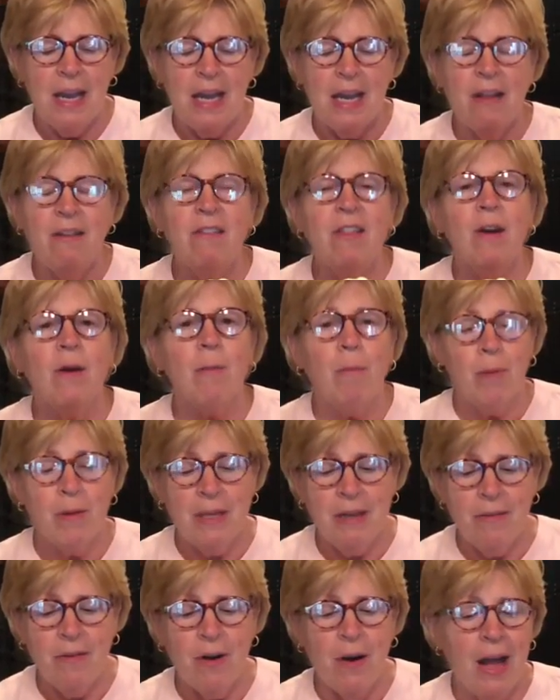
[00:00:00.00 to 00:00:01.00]
is they're,
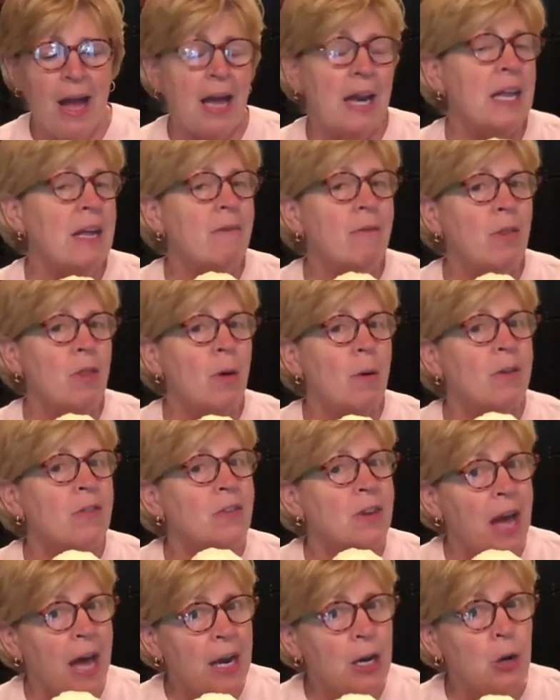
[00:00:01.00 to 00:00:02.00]
believe it or not, even though it's
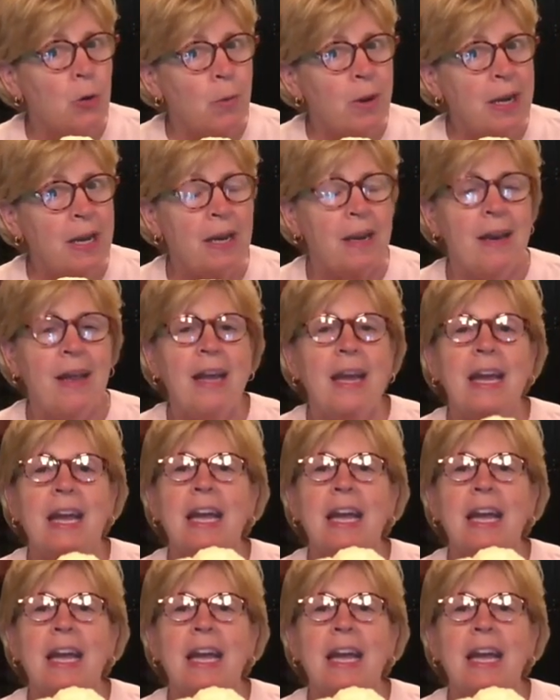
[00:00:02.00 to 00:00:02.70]
not a green,